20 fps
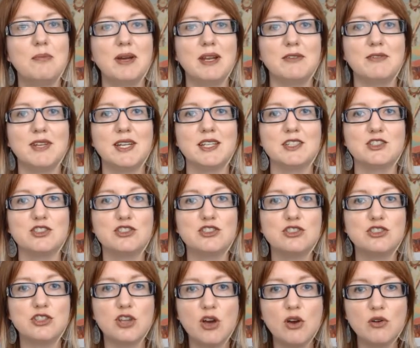but if it is
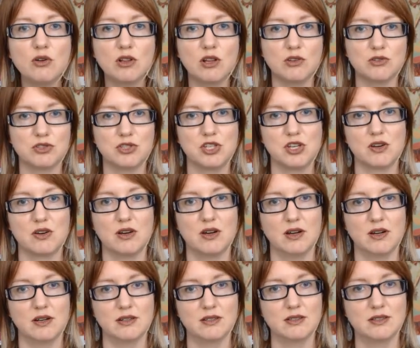so close to your
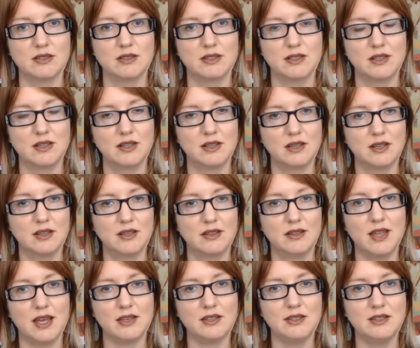heart
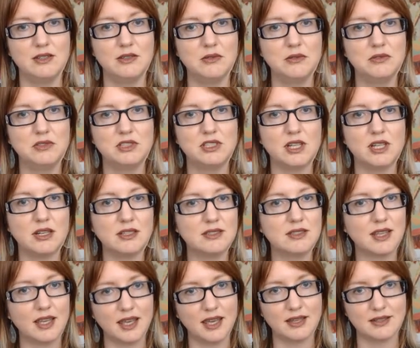that you
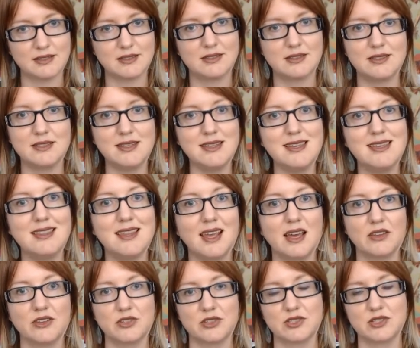just can't see
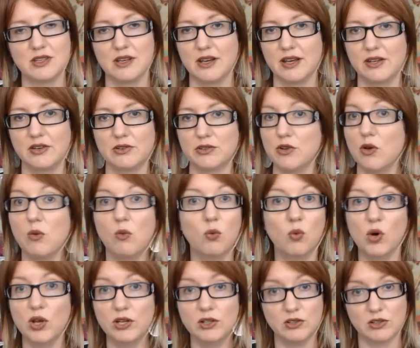the other side or don't
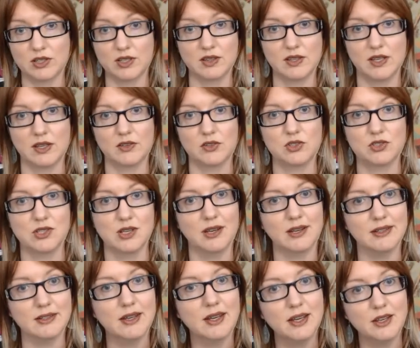want to look at the other
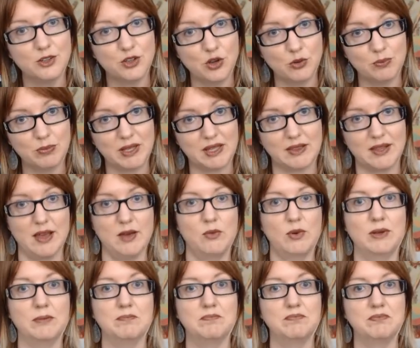side, don't pick that
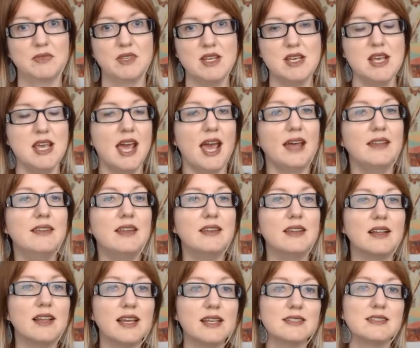one. And
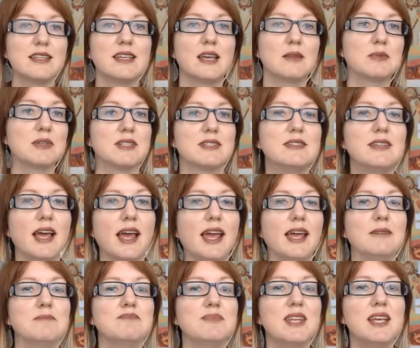then the last thing I'm going to
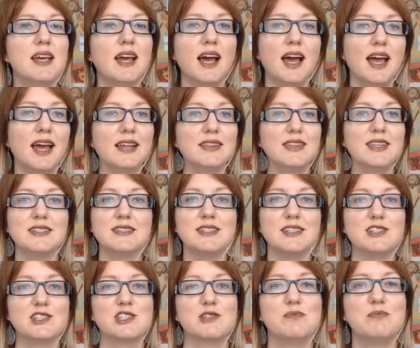say, and this
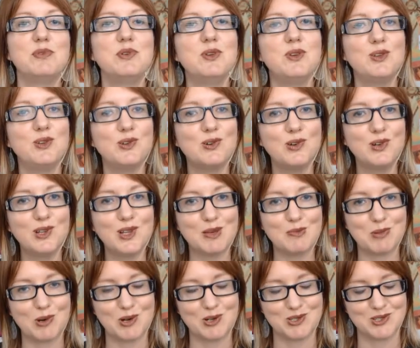is purely
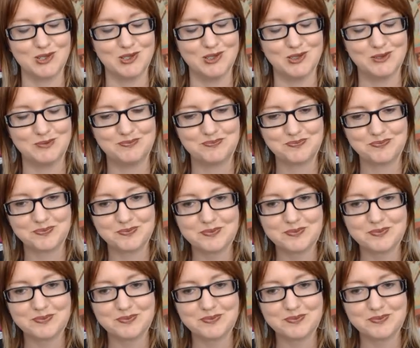personal,